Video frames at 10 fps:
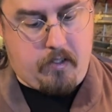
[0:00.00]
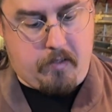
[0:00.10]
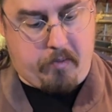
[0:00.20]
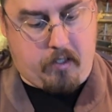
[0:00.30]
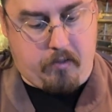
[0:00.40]

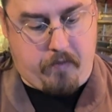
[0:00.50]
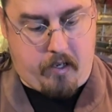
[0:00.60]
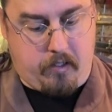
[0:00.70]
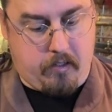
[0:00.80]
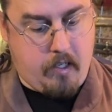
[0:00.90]
particular
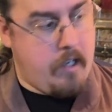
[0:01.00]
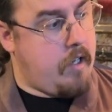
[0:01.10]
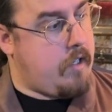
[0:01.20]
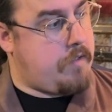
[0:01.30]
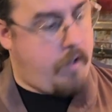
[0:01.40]
variant.
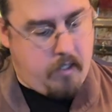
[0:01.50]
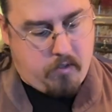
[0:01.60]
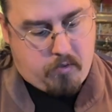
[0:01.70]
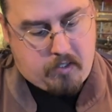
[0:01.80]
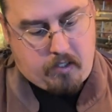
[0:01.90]
It's very
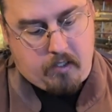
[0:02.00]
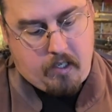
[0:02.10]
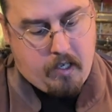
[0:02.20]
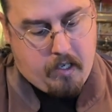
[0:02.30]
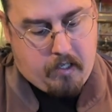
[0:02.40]
interesting.
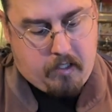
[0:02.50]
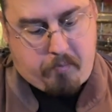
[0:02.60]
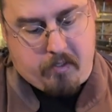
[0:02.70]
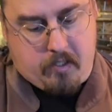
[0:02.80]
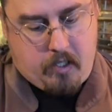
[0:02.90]
It
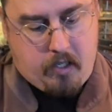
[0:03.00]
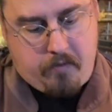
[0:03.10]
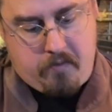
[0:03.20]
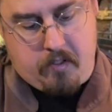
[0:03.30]
preserves